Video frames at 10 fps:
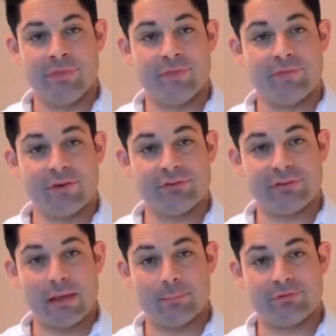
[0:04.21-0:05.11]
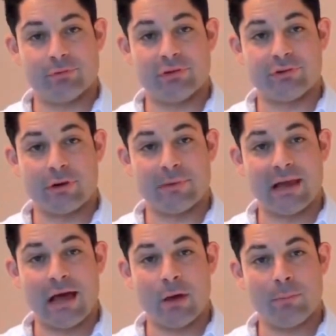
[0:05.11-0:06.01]
The first step is to
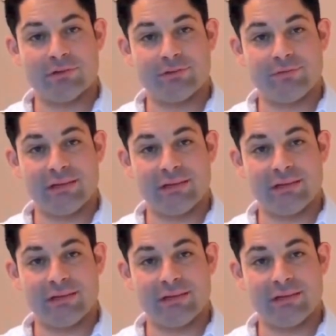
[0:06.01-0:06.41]
determine how much